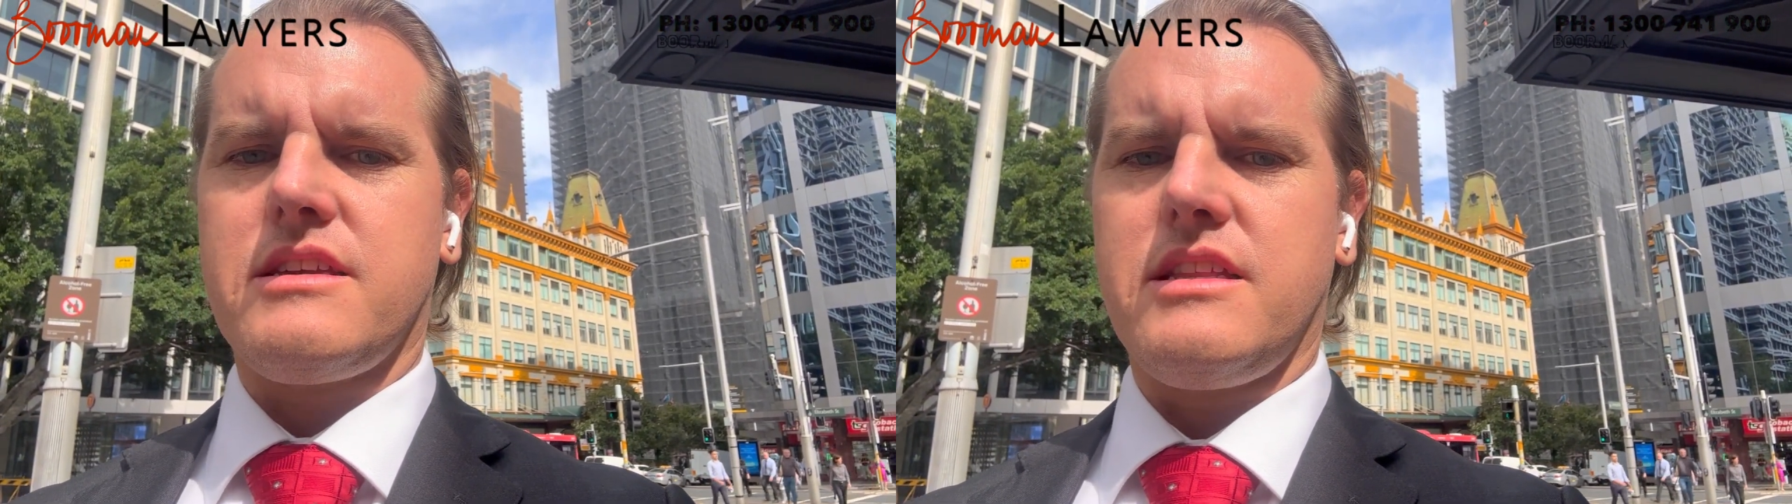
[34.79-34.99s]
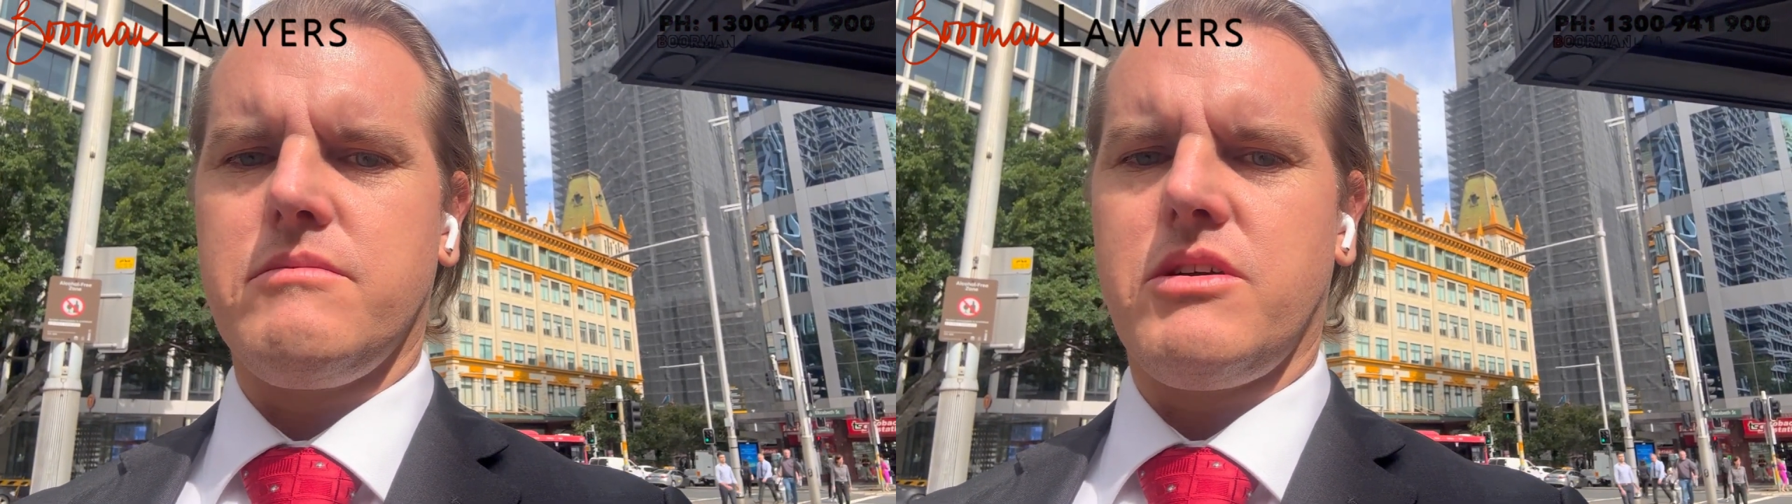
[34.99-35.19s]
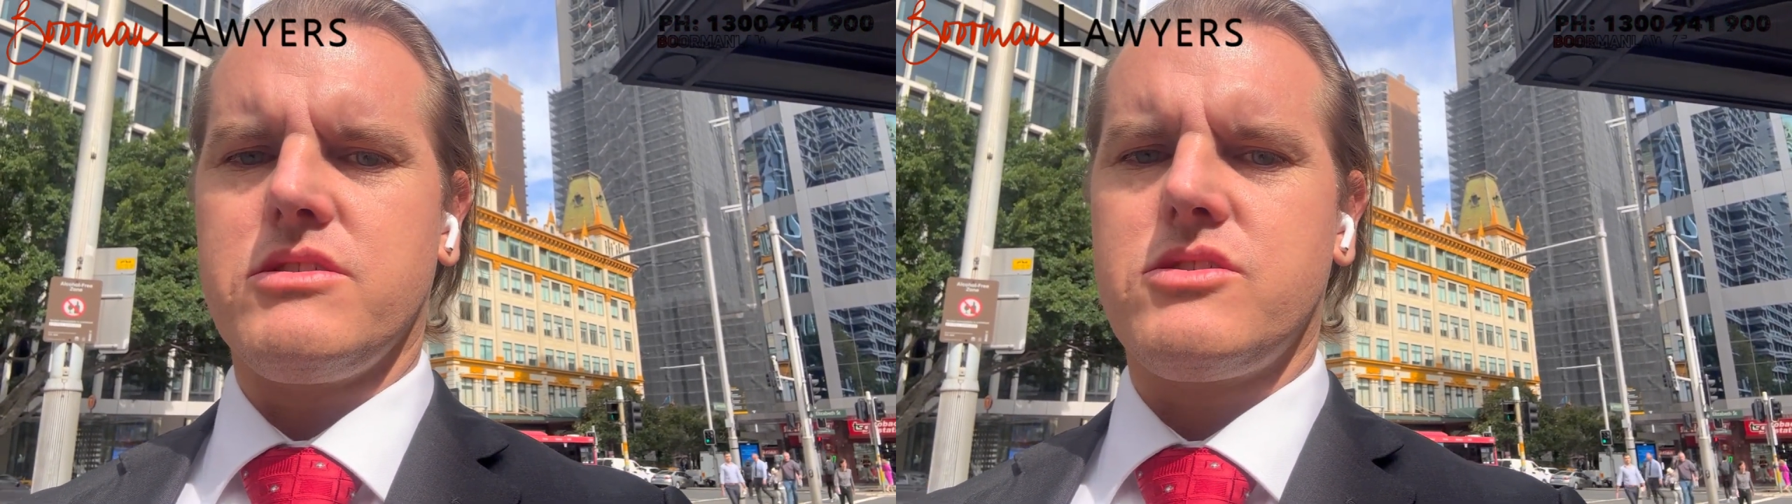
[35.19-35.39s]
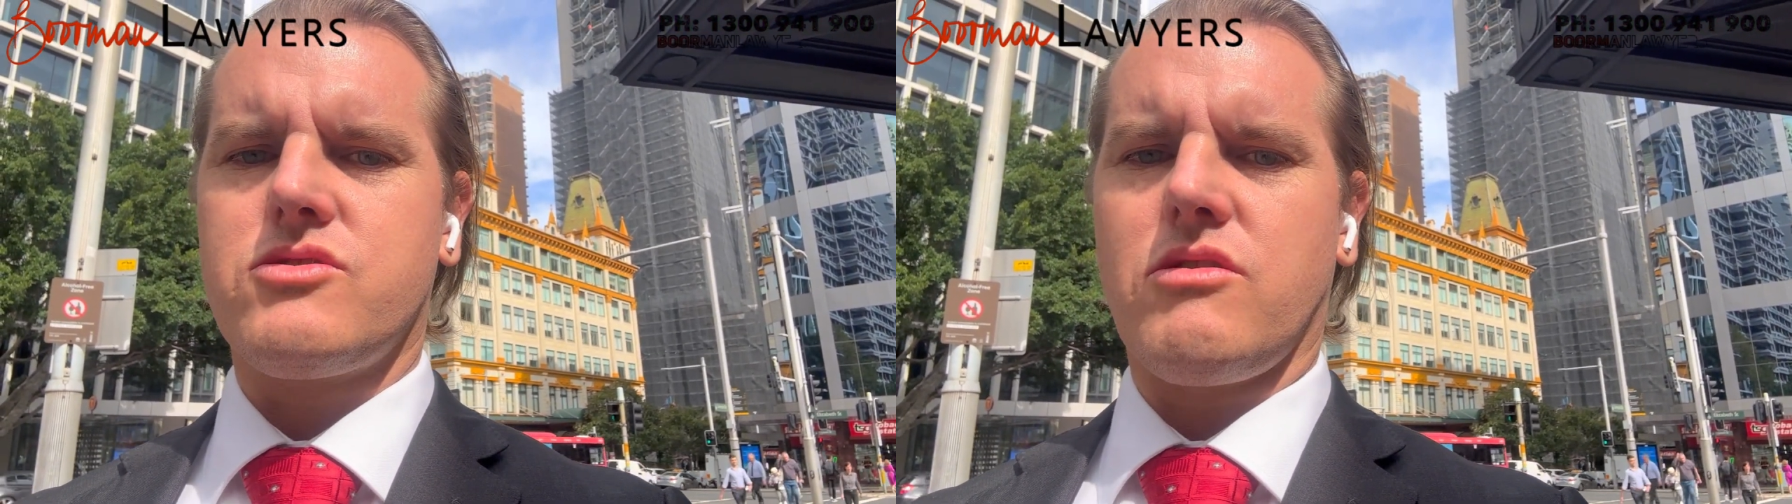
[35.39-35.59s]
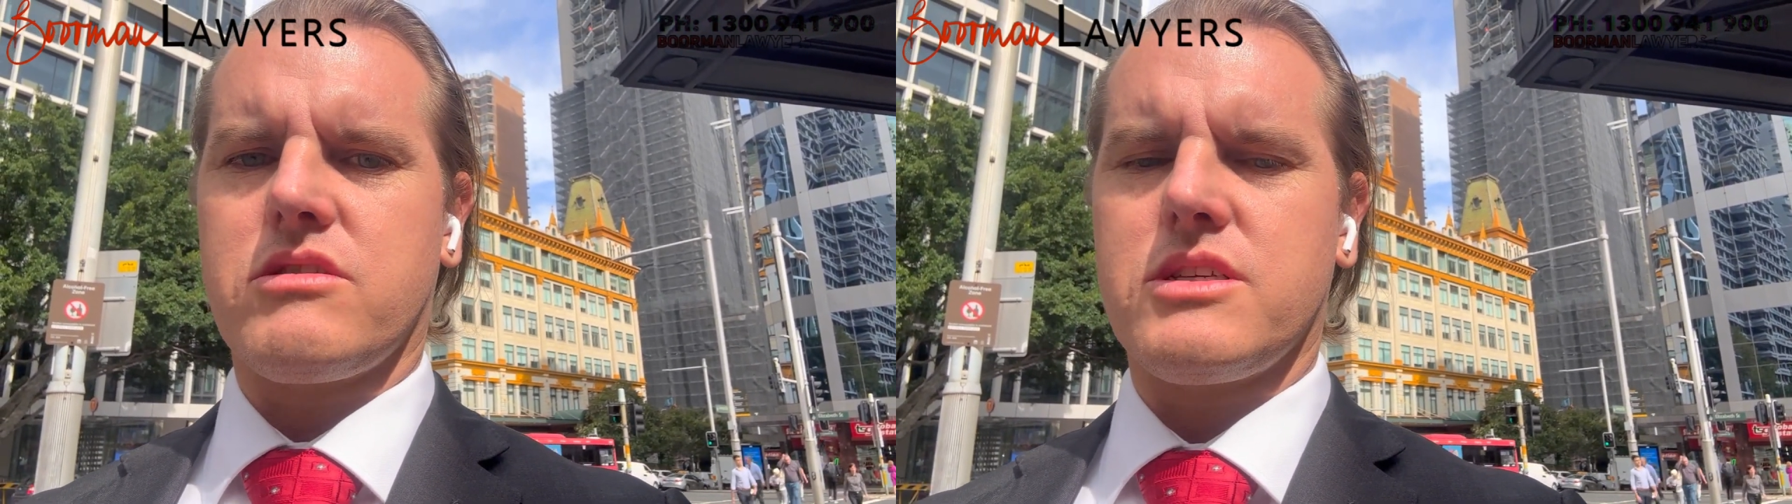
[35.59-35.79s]
in the most
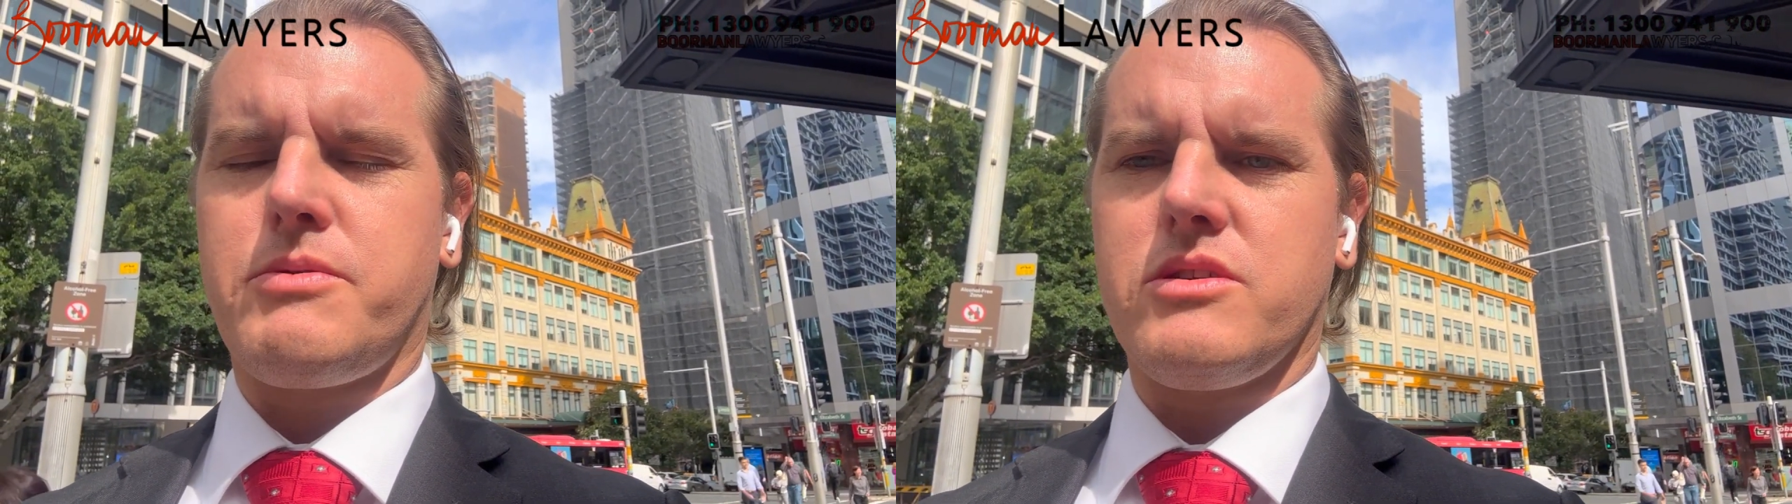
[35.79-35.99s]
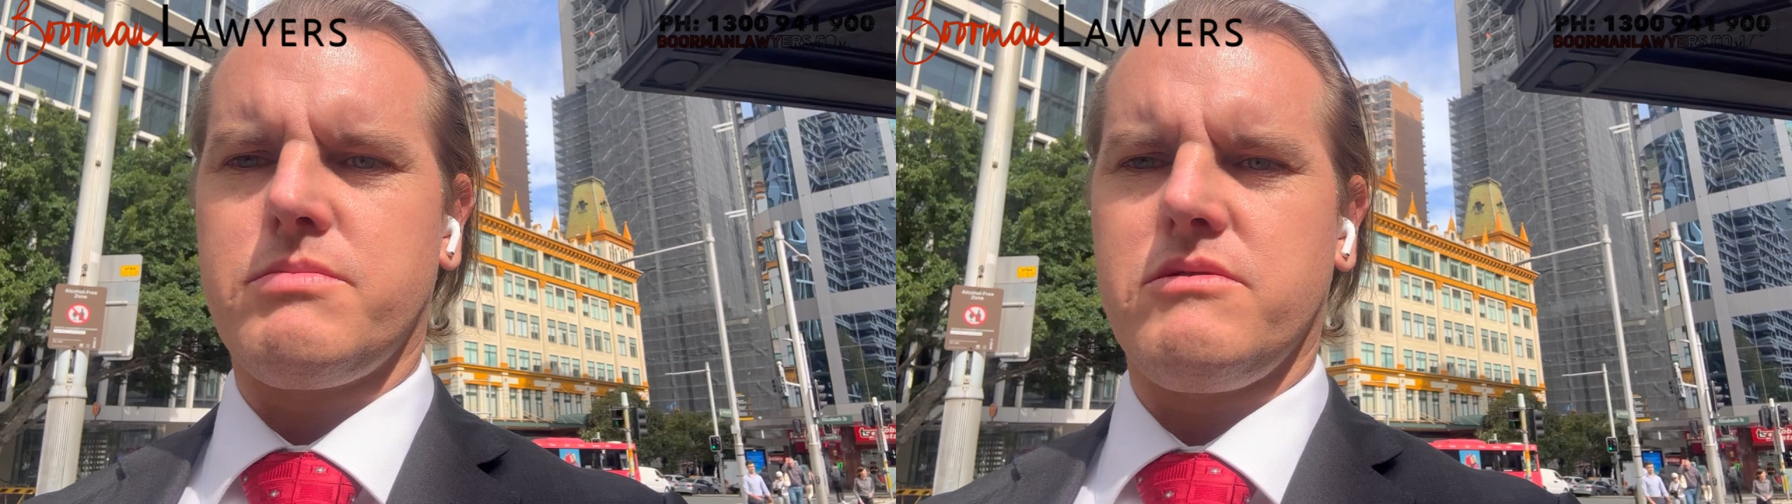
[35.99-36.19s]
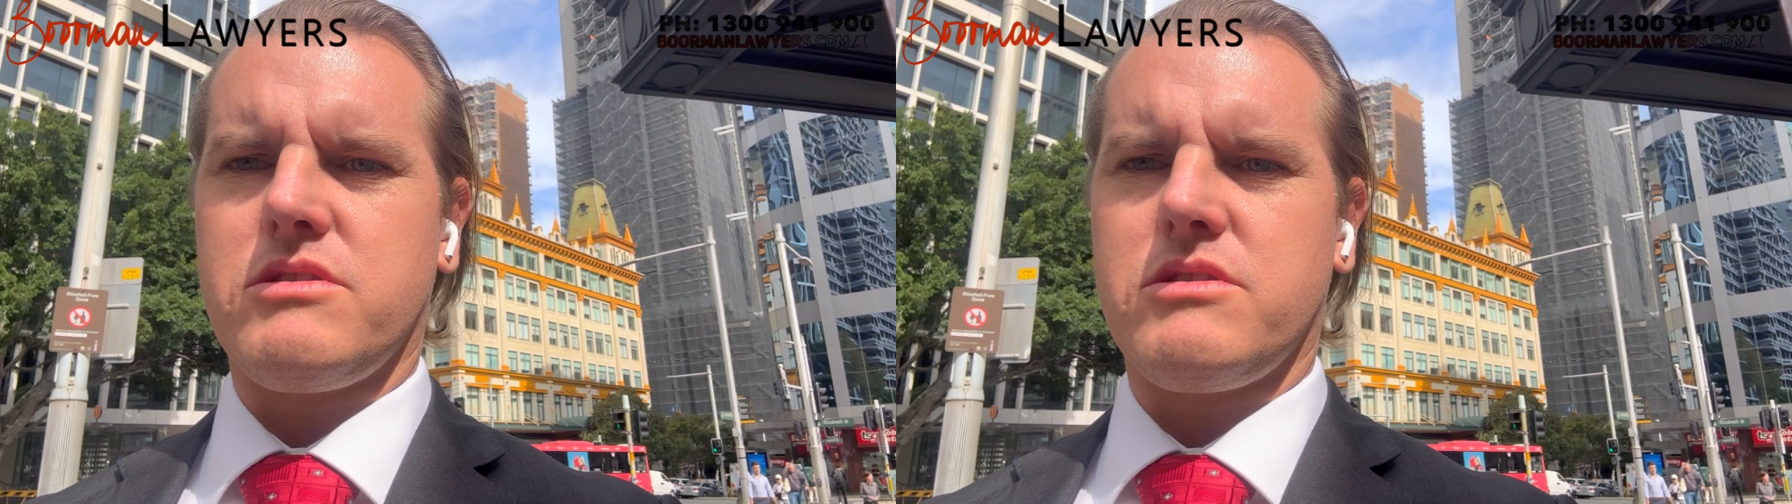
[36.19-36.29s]
strongest possible